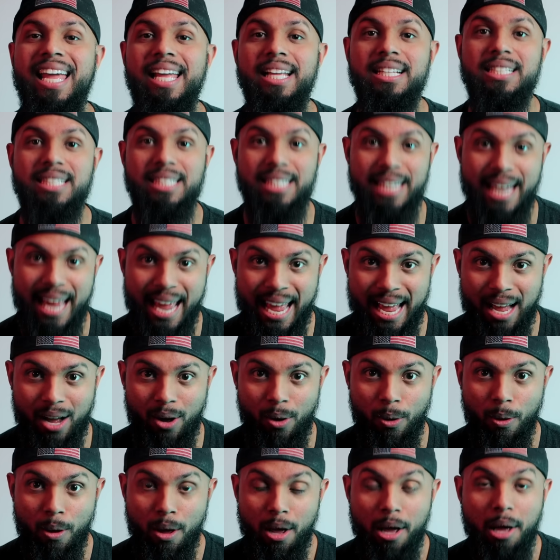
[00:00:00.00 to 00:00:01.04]
is
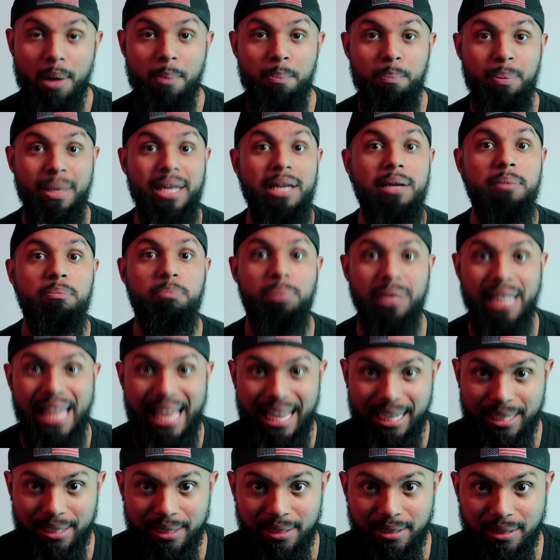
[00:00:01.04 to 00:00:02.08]
now being
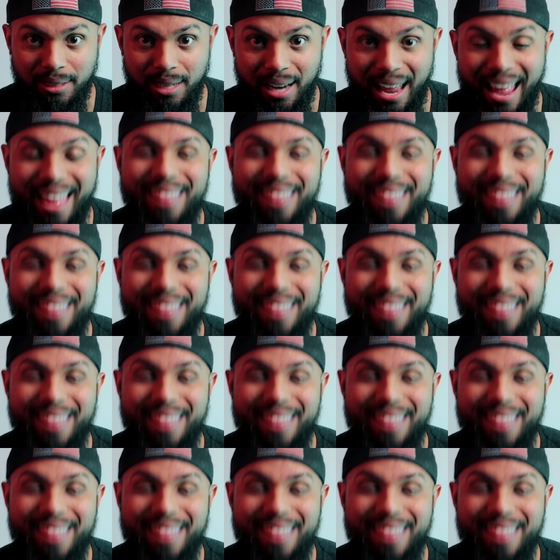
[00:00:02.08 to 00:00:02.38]
blackened.